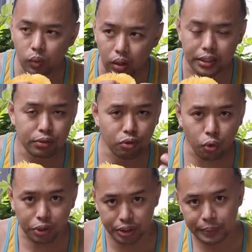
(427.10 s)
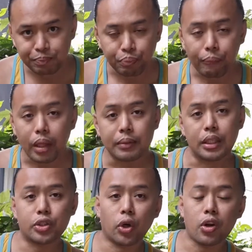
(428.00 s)
Because of course, the
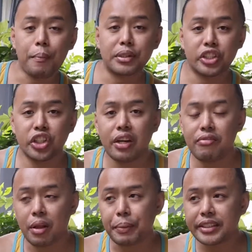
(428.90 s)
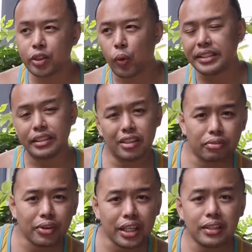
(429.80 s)
soil composition in the Philippines is quite
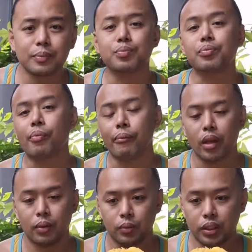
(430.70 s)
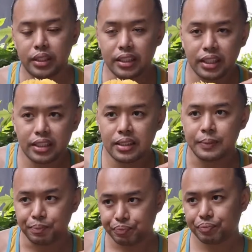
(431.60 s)
different. Because this is
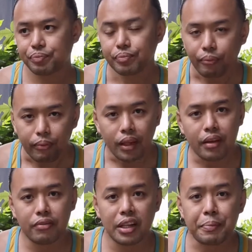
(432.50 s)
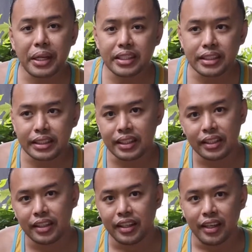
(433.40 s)
Philippines
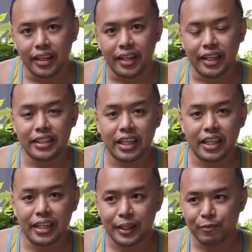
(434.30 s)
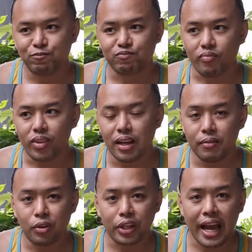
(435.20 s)
is a
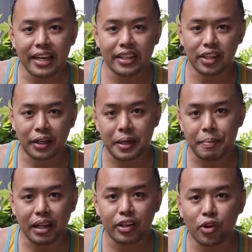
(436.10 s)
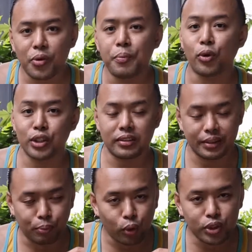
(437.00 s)
volcanic archipelago.
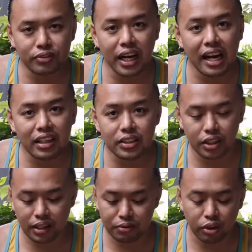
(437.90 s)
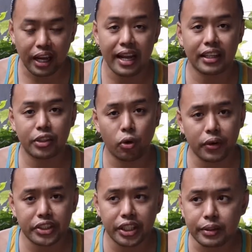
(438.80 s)
Most of the islands are volcanic in
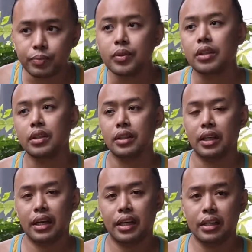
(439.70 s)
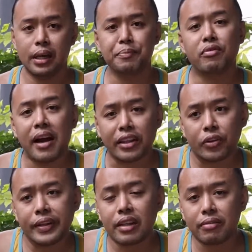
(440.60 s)
origin, and
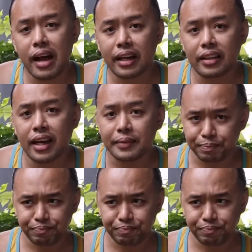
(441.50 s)
factor in the fact that